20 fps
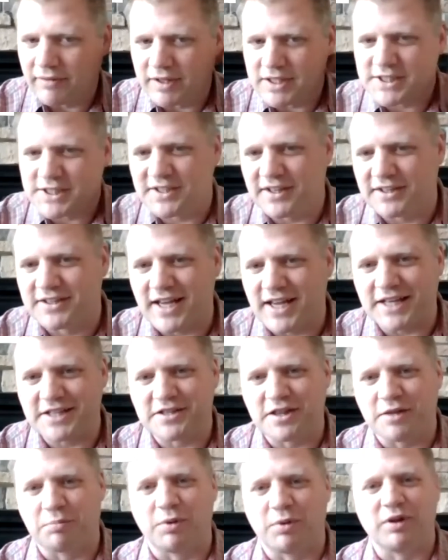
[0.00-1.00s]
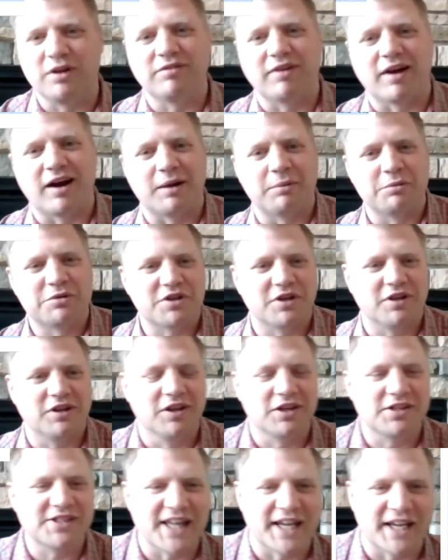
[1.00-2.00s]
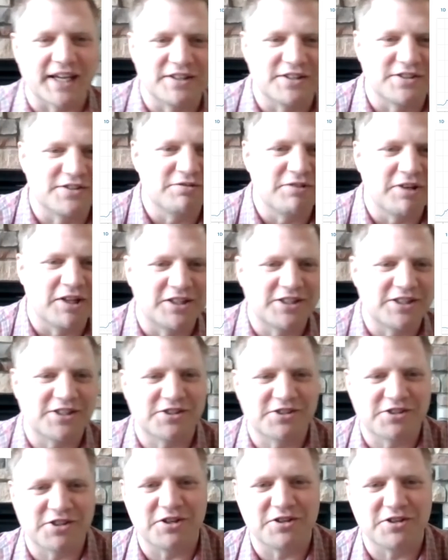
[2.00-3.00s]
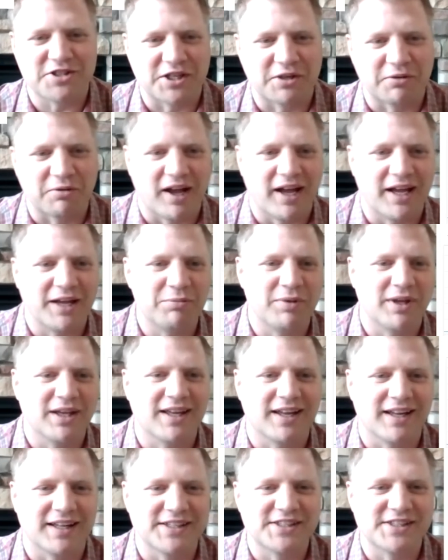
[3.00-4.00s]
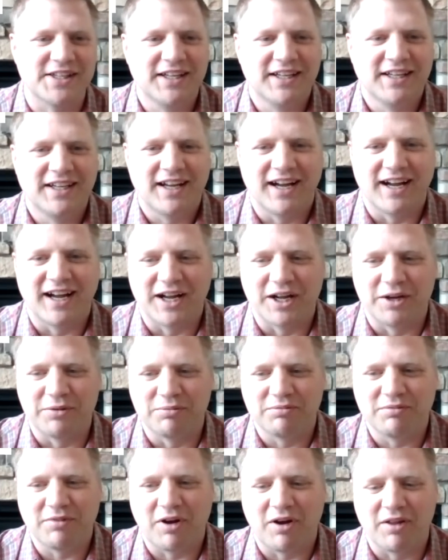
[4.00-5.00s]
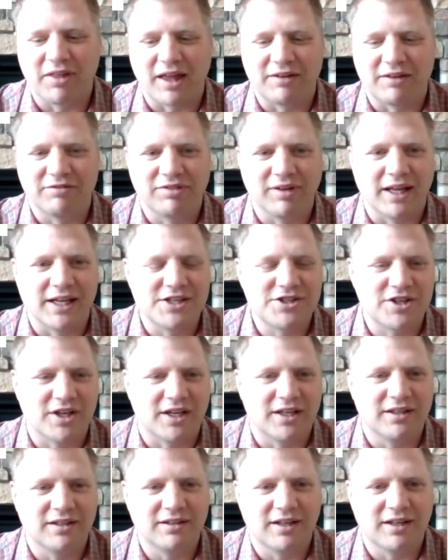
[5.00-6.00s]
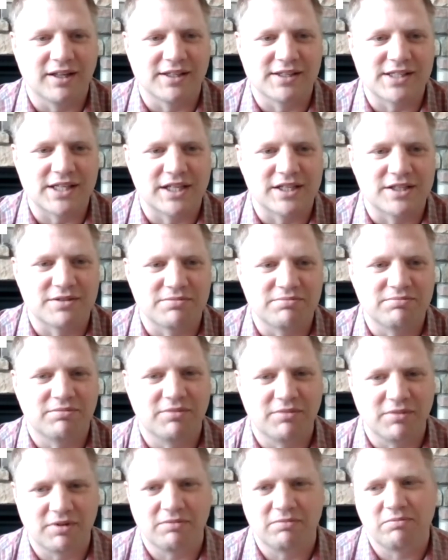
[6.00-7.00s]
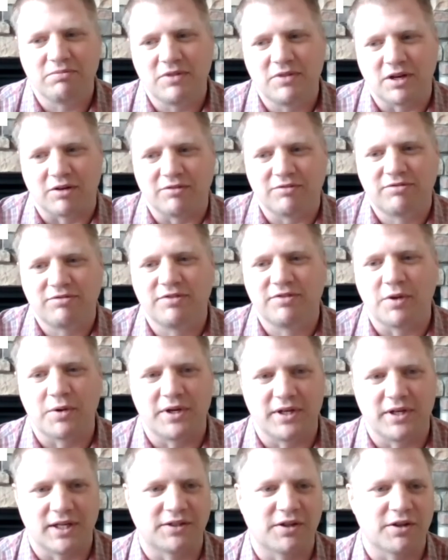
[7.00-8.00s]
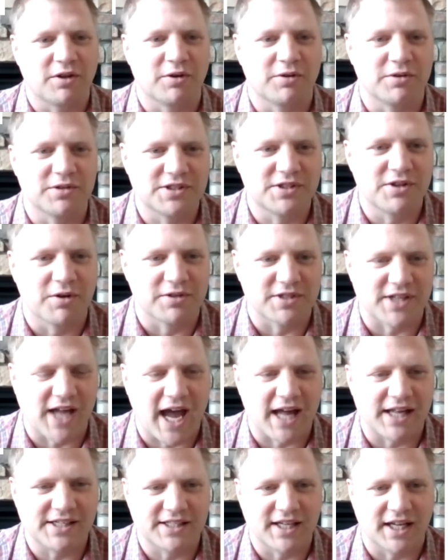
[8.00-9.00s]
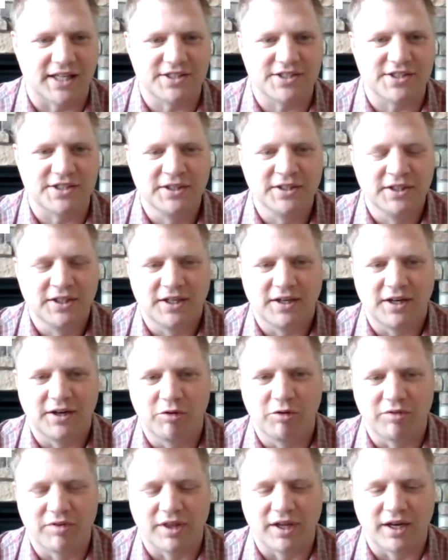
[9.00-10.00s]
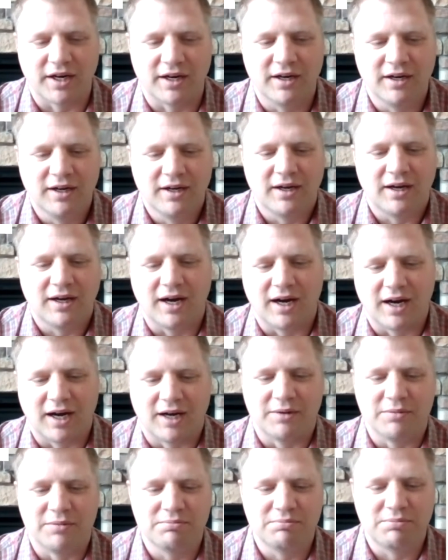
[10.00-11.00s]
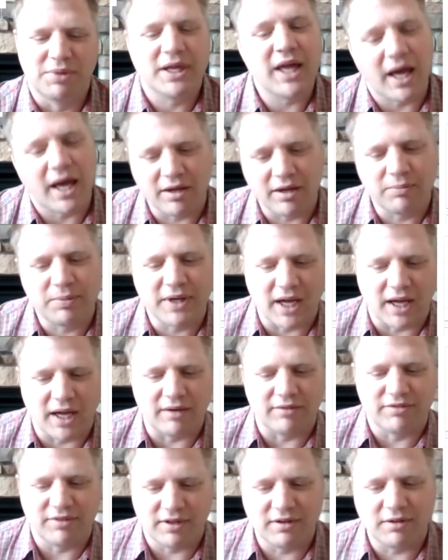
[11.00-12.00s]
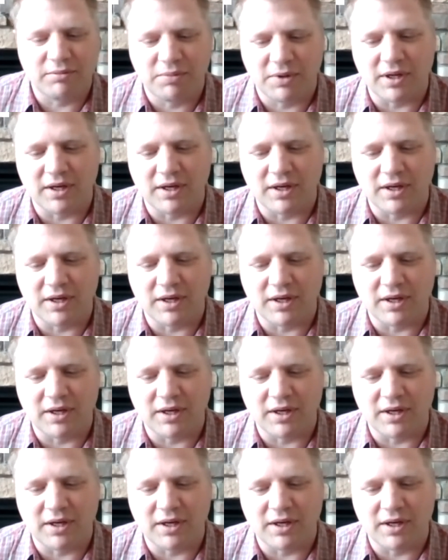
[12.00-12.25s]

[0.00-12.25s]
if it's attached to the boulevard, I'm sure it looks like it's surging, right? Because all that inflation is floating into those assets over there. But yeah, it'd